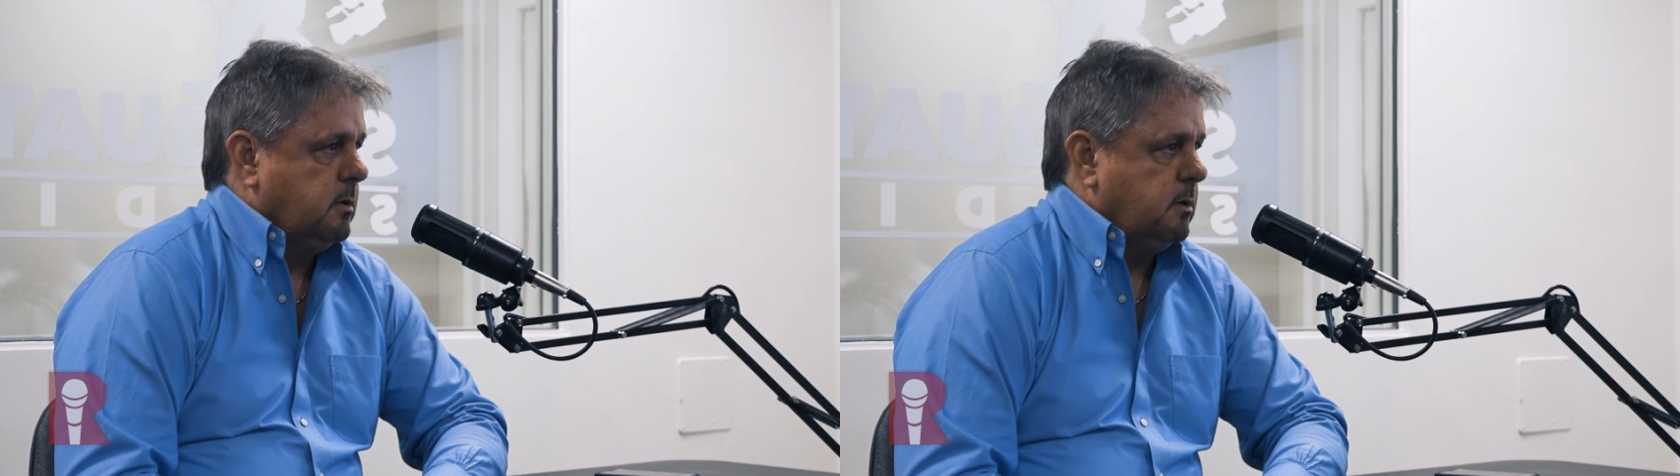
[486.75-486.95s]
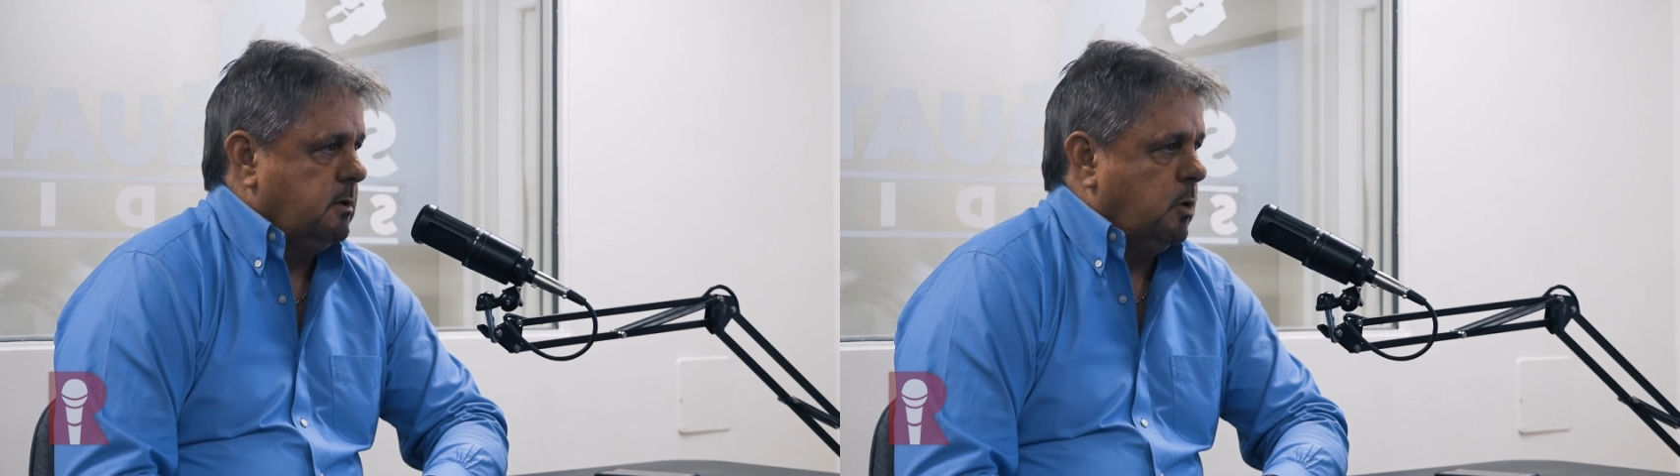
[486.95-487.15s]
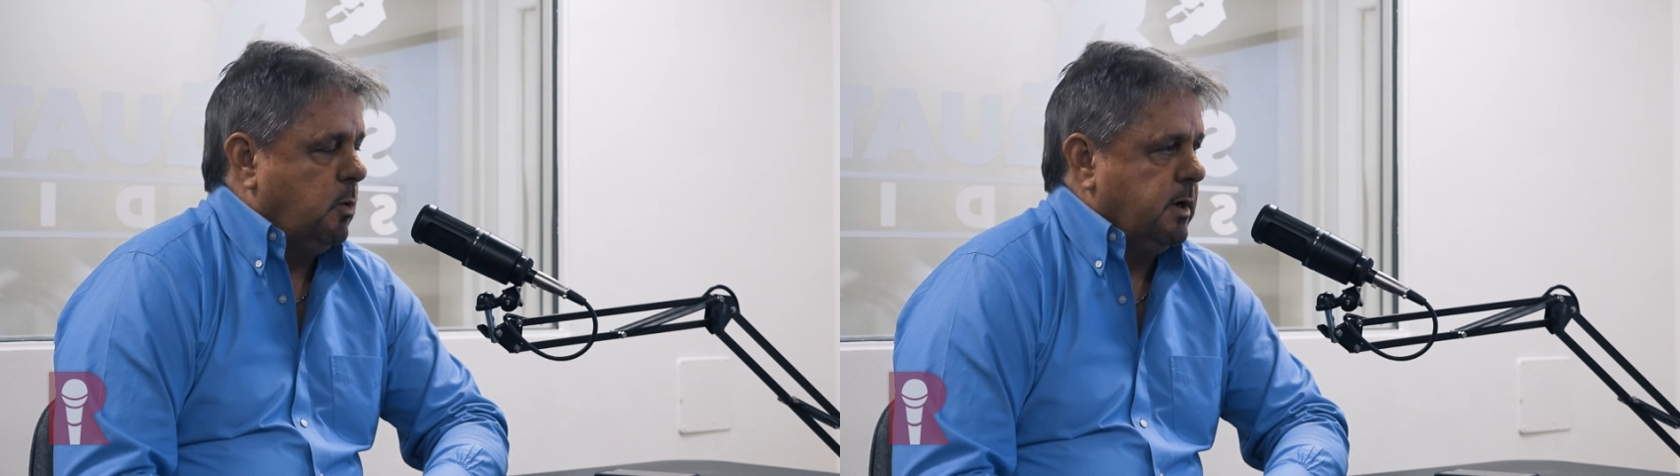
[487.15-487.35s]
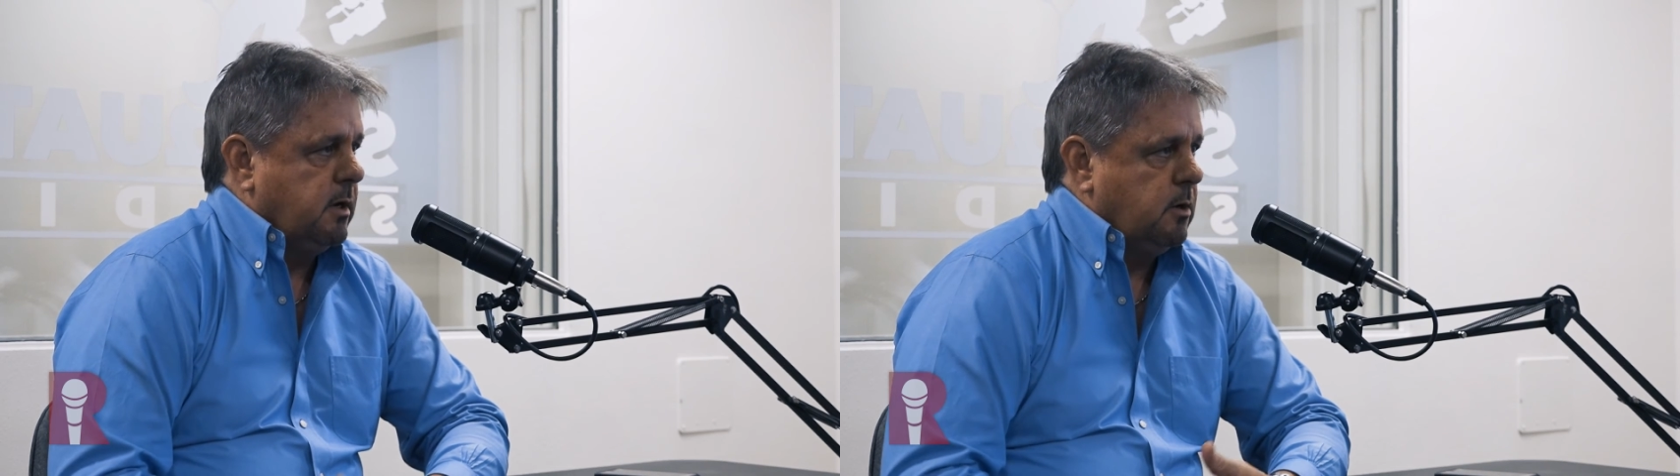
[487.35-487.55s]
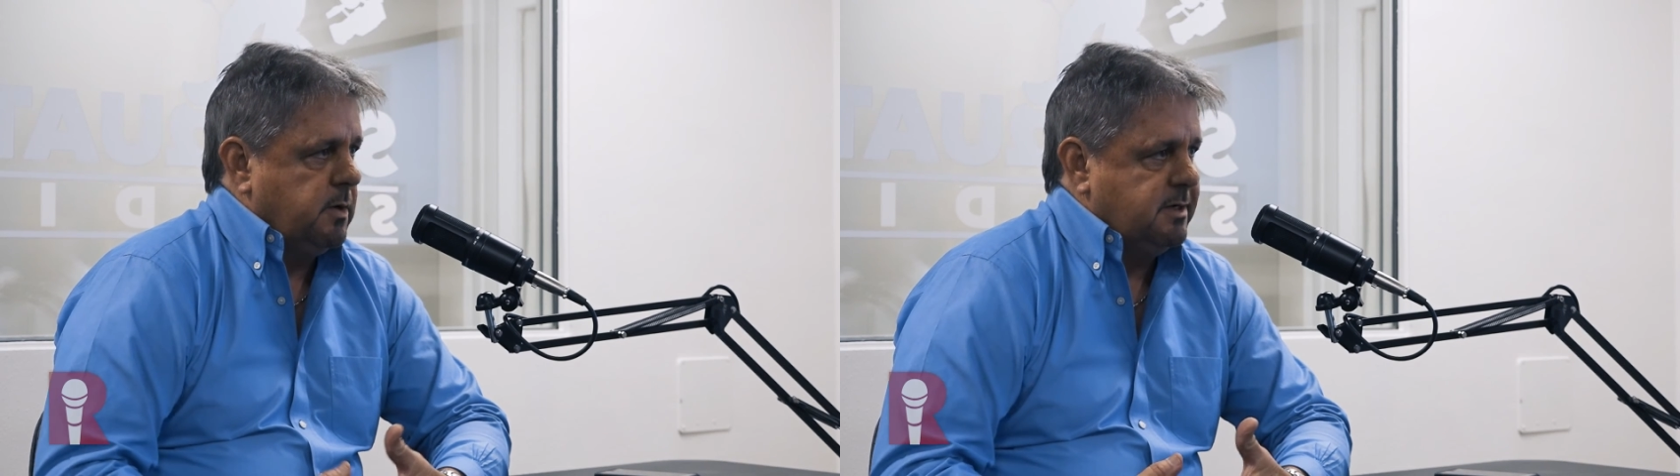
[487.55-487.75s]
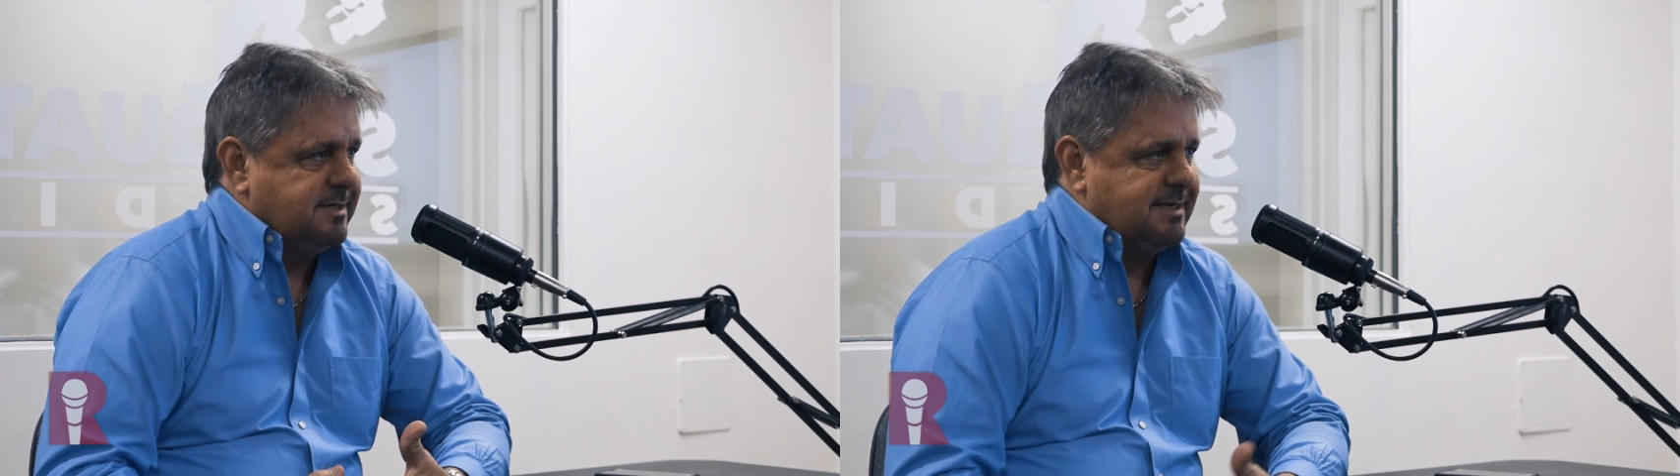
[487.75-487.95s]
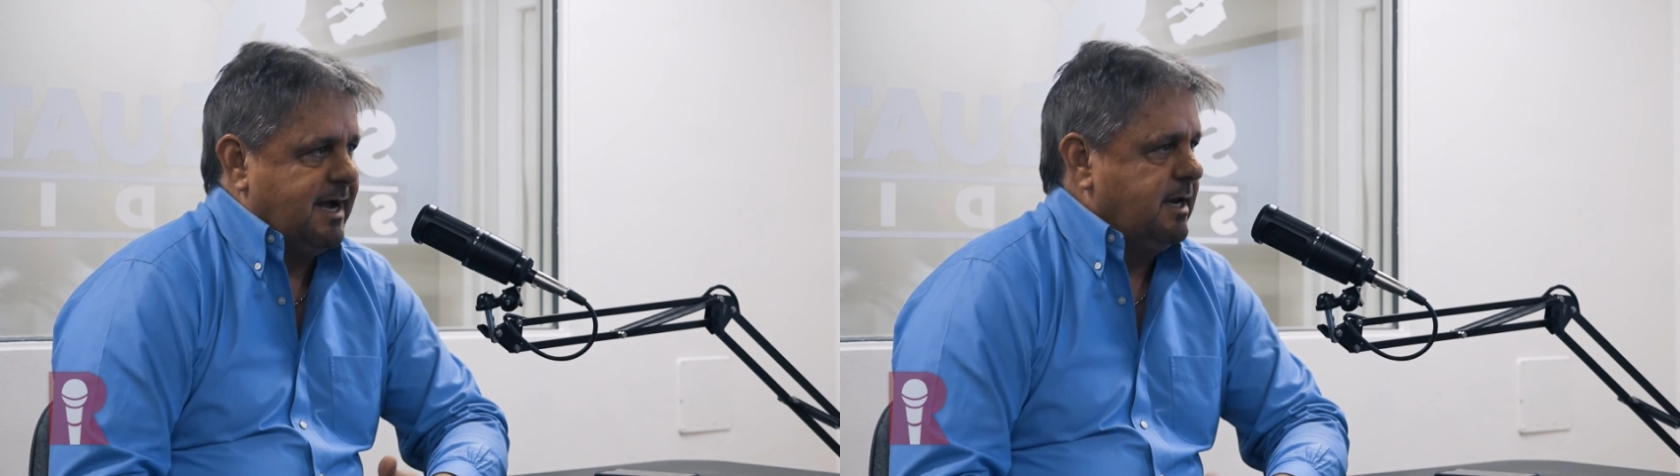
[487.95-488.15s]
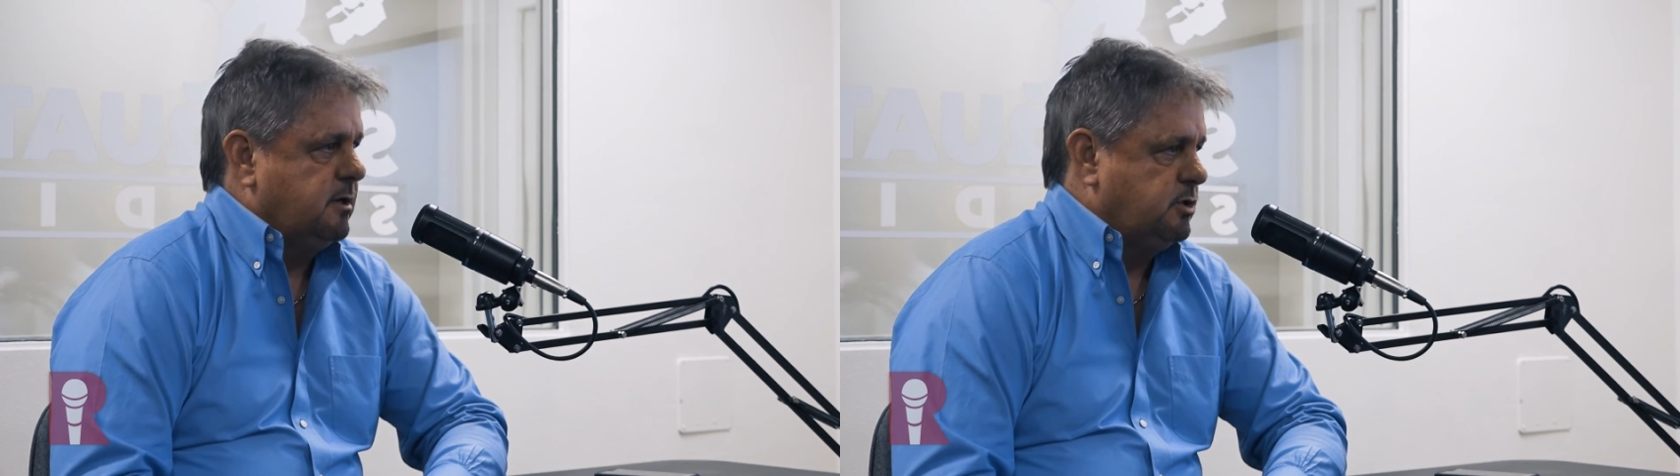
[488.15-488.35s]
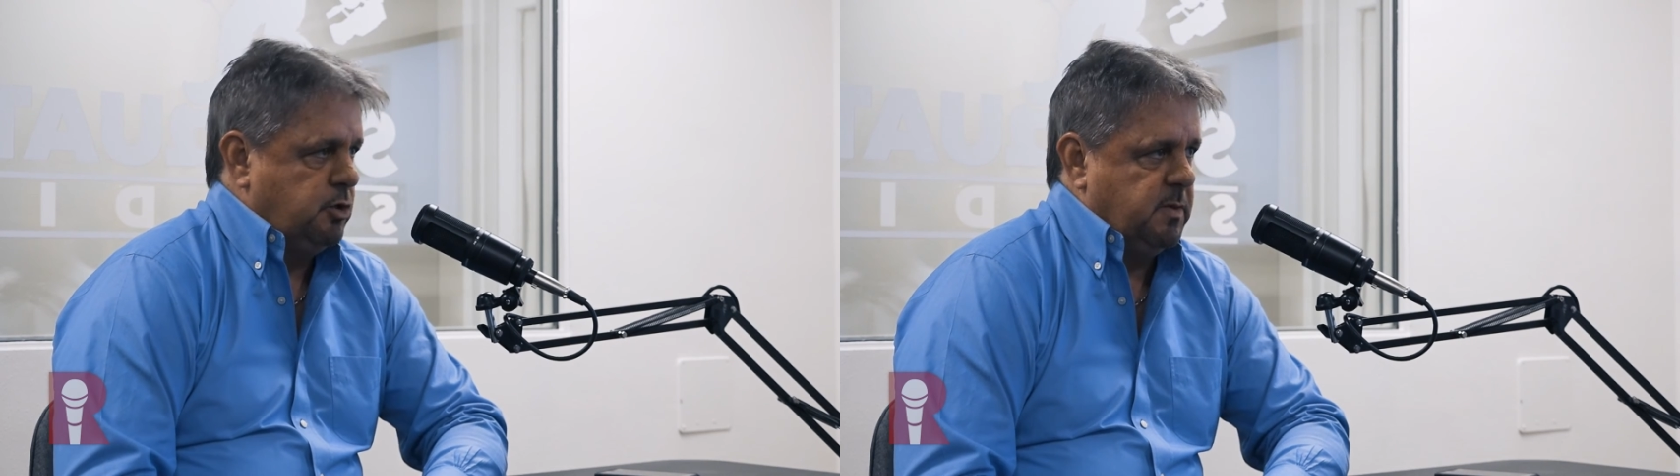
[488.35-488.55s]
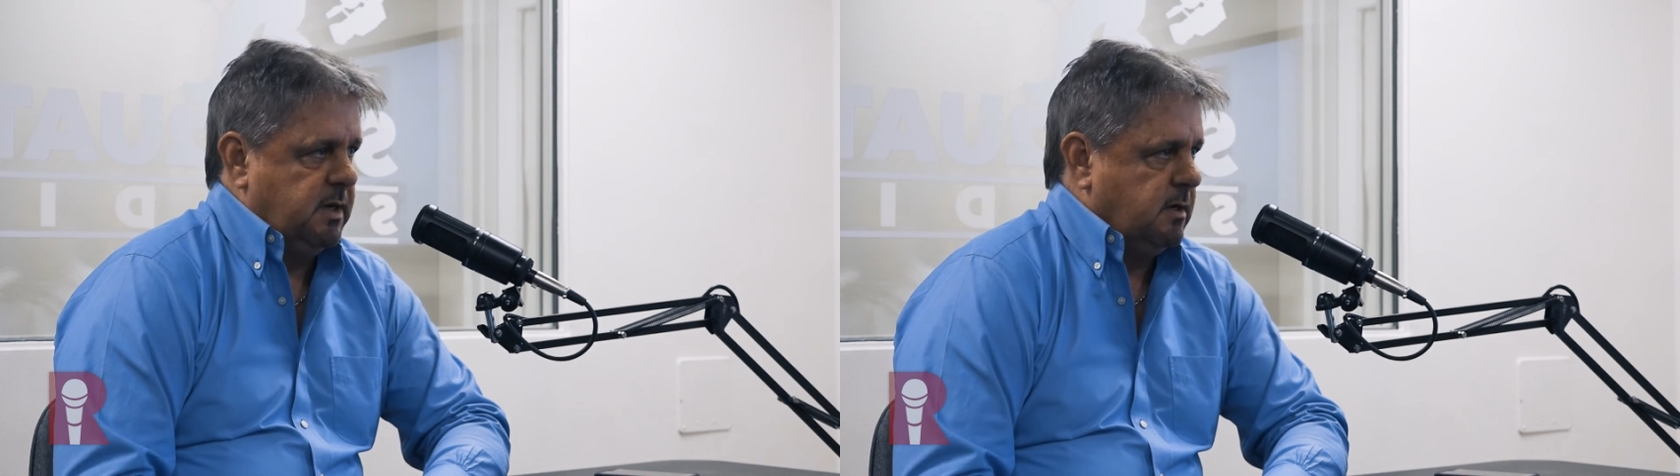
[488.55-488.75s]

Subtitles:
You don't want to go and design a $2 million